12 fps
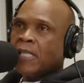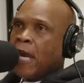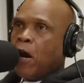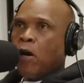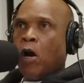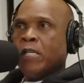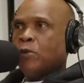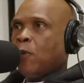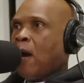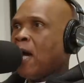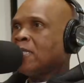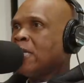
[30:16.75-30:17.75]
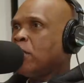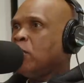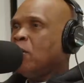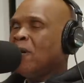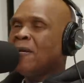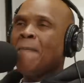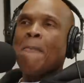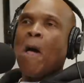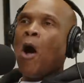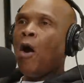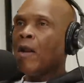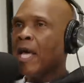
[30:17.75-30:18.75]
say uh, as well. I say, you know what?
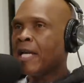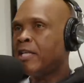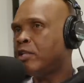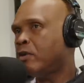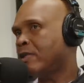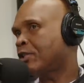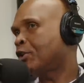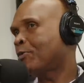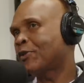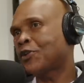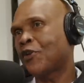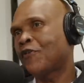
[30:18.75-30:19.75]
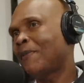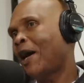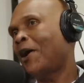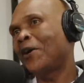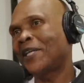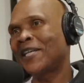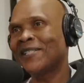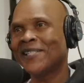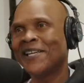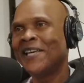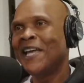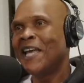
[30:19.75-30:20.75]
All I can do is super serve my
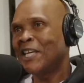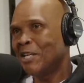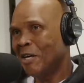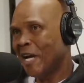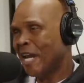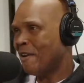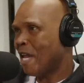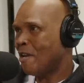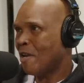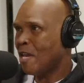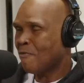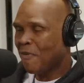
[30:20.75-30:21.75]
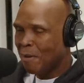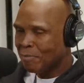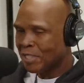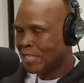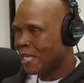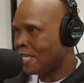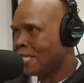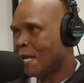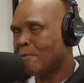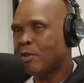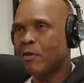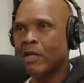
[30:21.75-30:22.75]
audience. Yeah. You know, if, if I'm sitting and
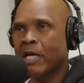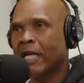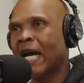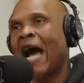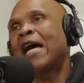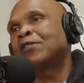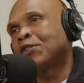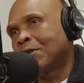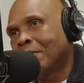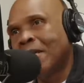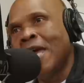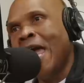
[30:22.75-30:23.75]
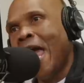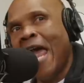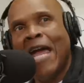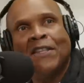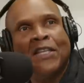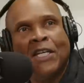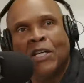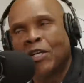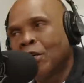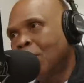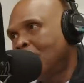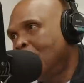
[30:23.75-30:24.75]
I'm doing a concert at
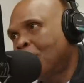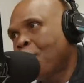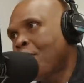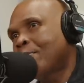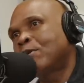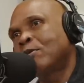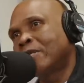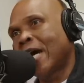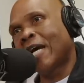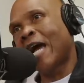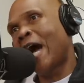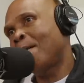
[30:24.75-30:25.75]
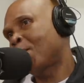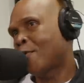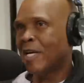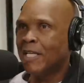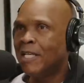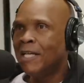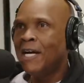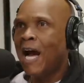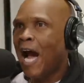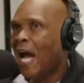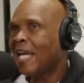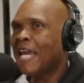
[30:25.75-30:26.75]
the the crypto.com arena,
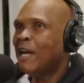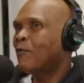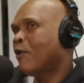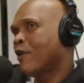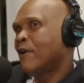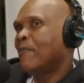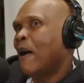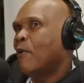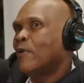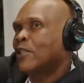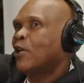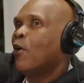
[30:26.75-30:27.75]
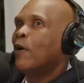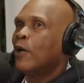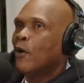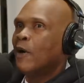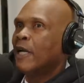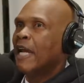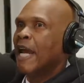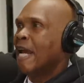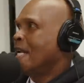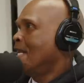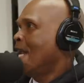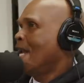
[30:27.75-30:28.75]
yeah. I can't worry about what's going no. on
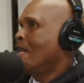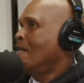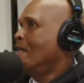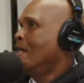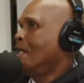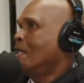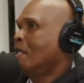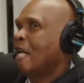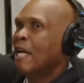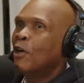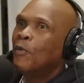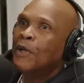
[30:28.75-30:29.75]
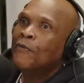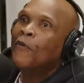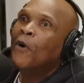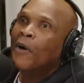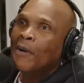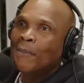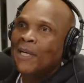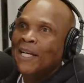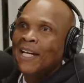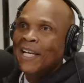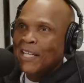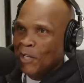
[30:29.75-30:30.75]
in in the Inglewood Forum.
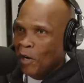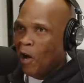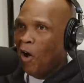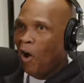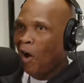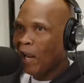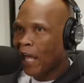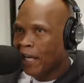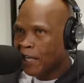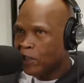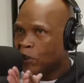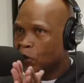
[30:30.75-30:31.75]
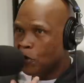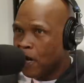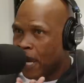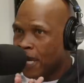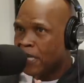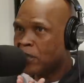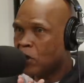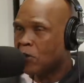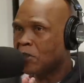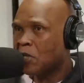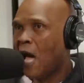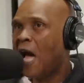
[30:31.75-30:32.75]
No. You know, all, all exactly. I can do is
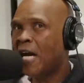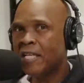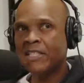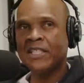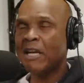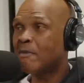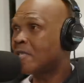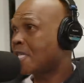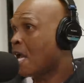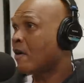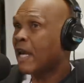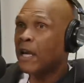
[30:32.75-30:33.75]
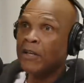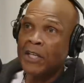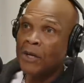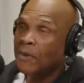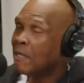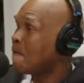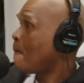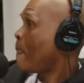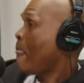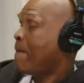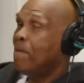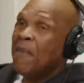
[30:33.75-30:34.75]
so so I understand when you say, okay, you know what?
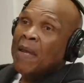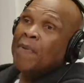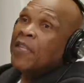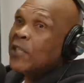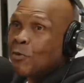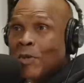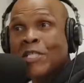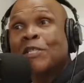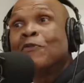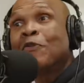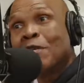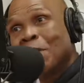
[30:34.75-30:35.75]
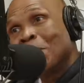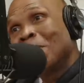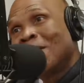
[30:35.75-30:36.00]
maybe this wasn't for you.